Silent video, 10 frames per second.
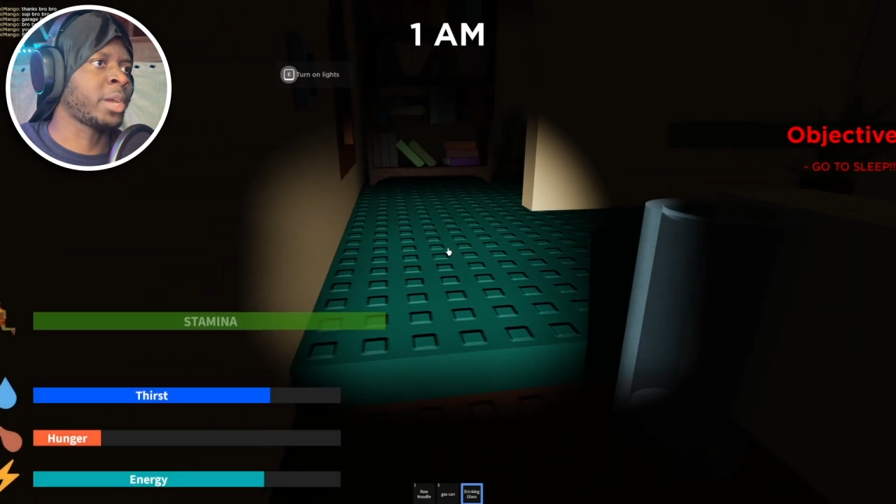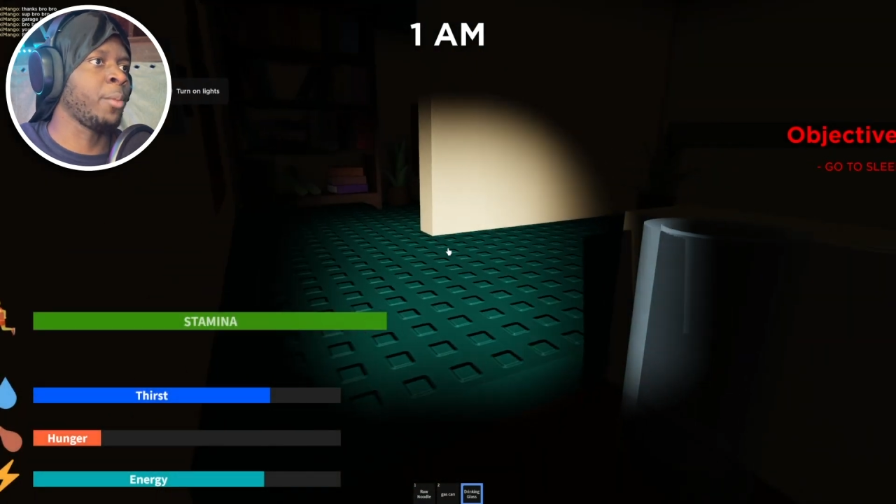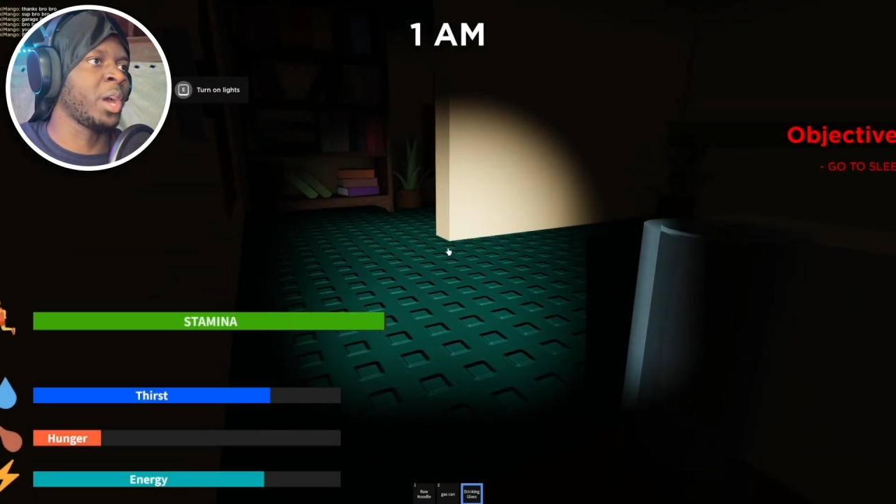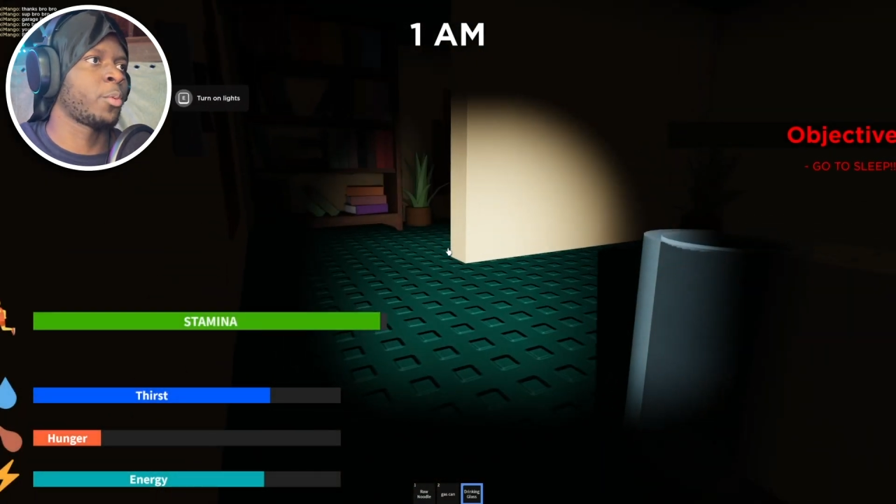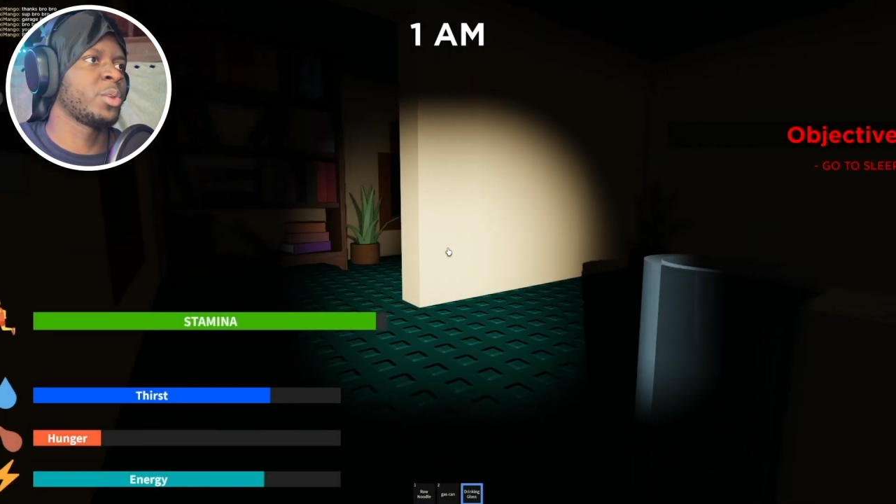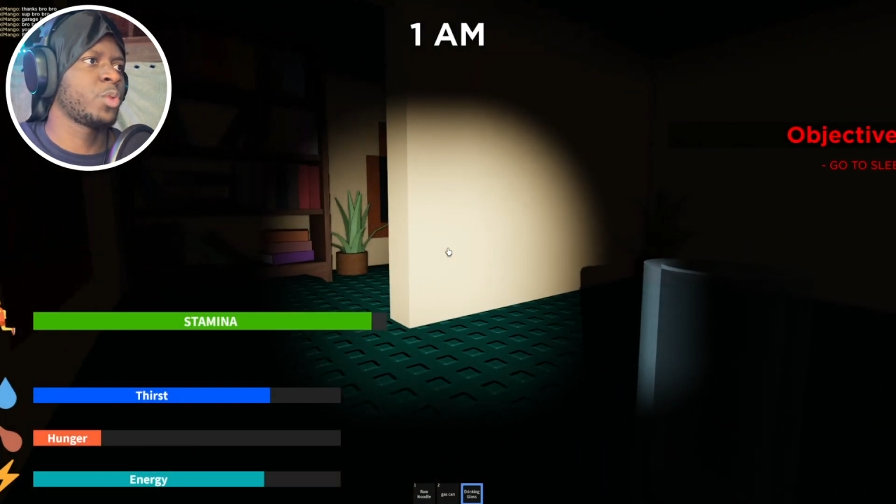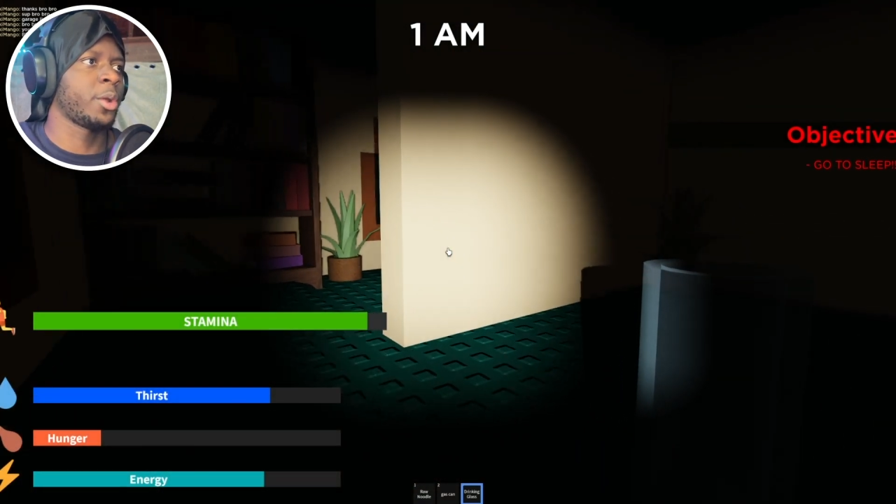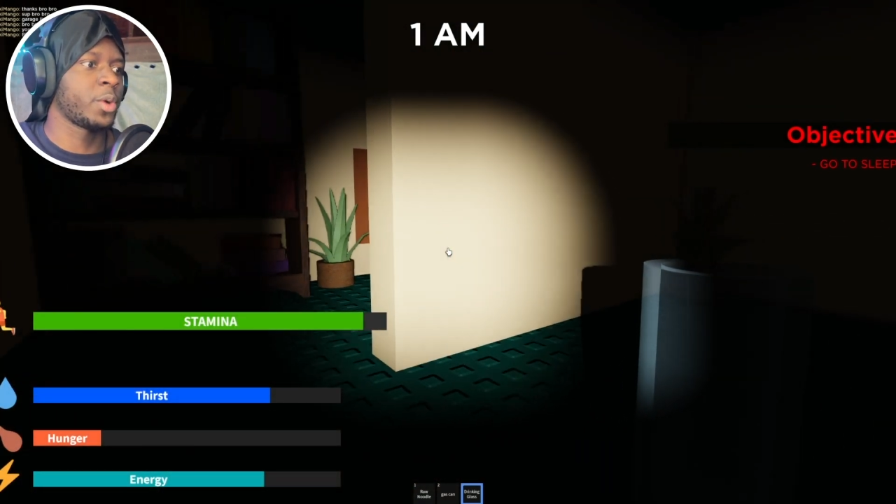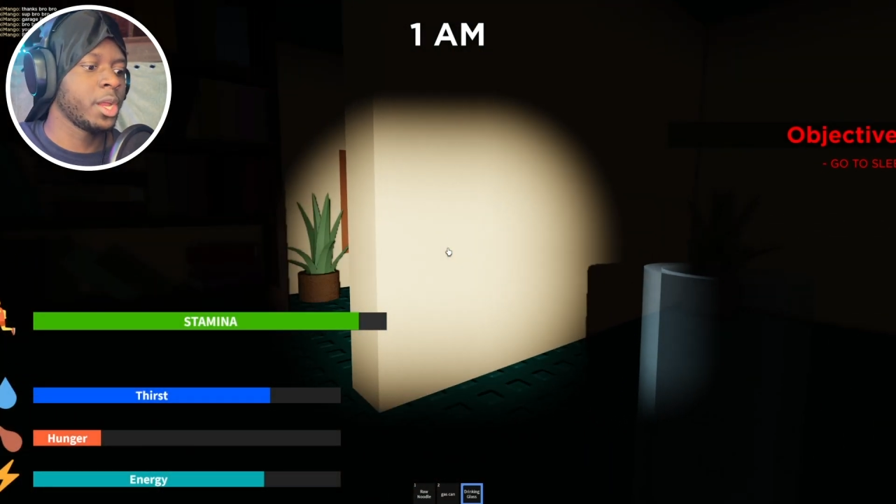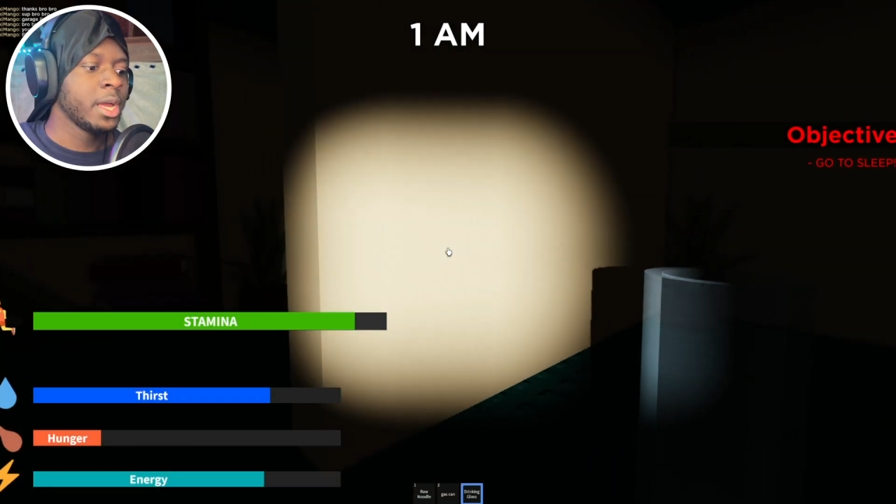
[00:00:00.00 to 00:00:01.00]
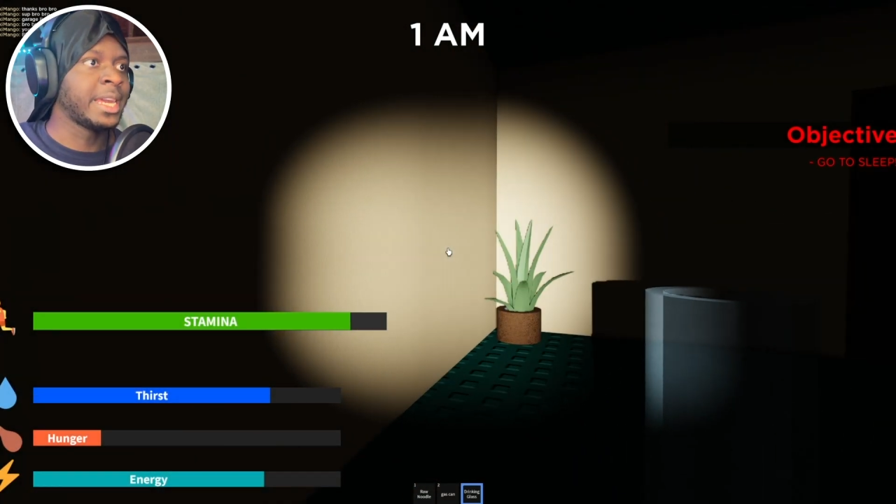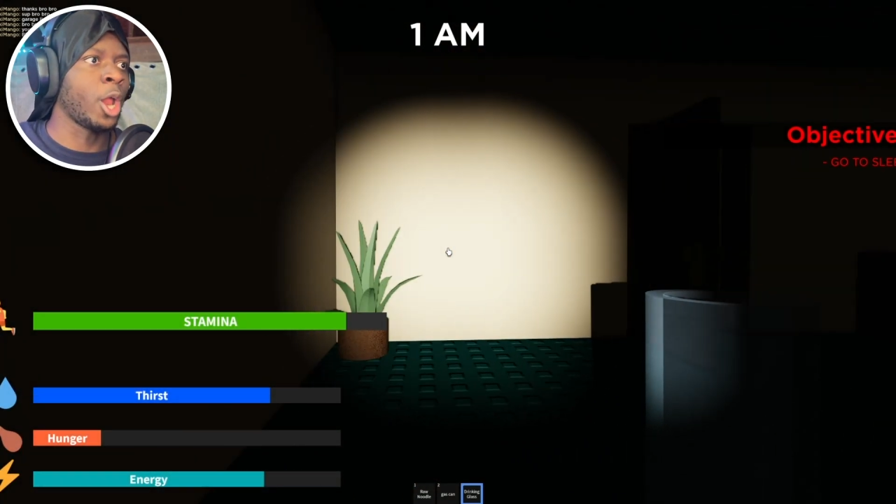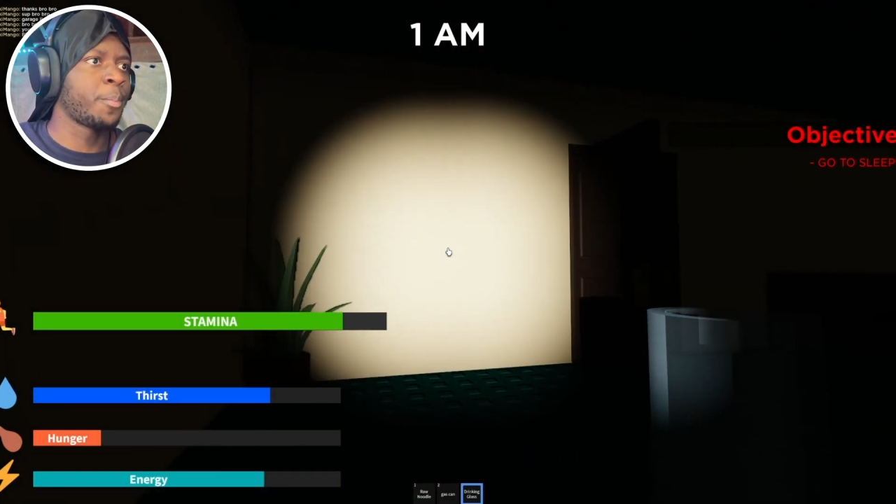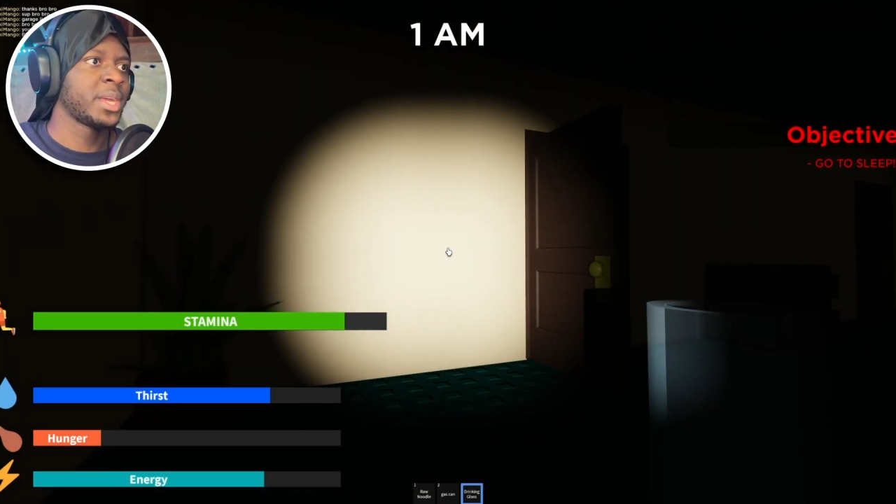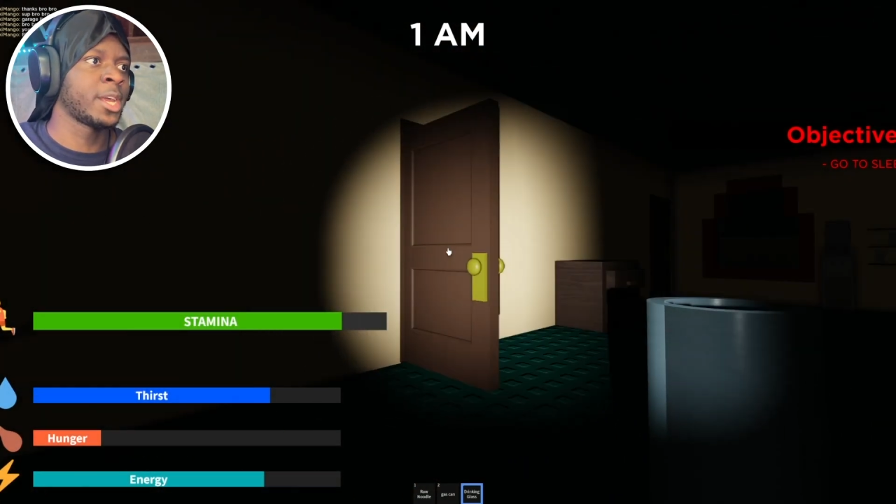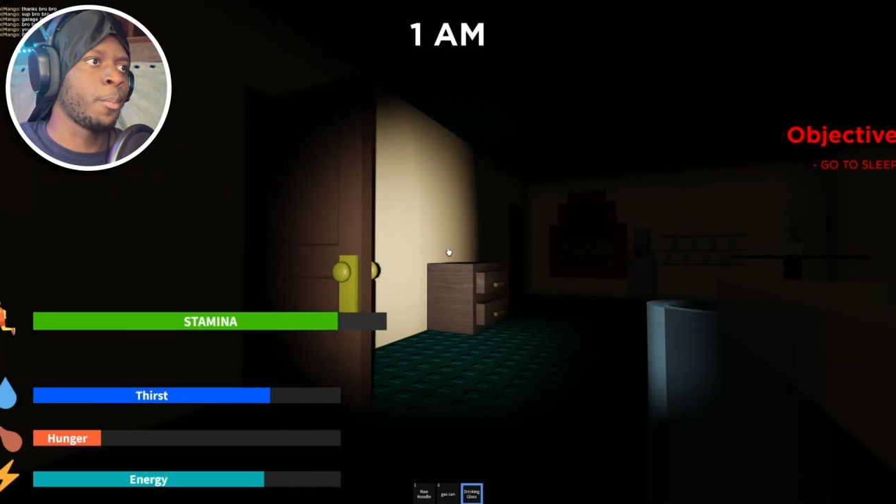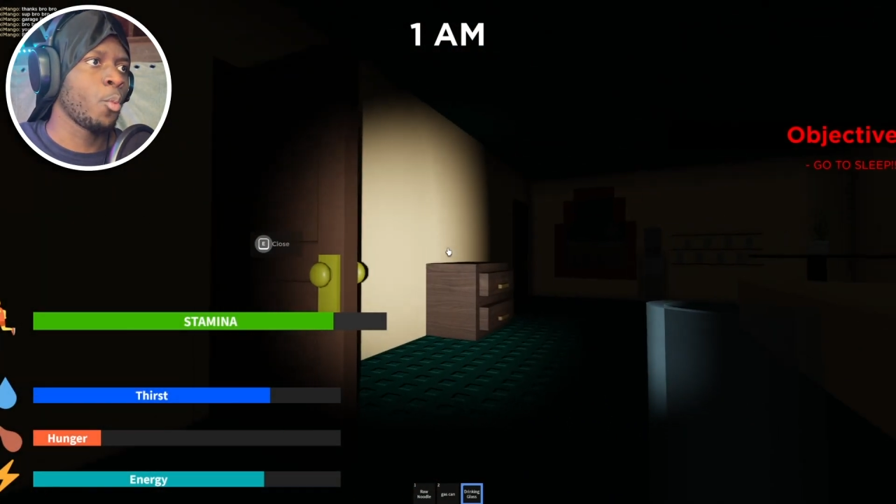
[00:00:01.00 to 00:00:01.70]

we gotta run. Get up.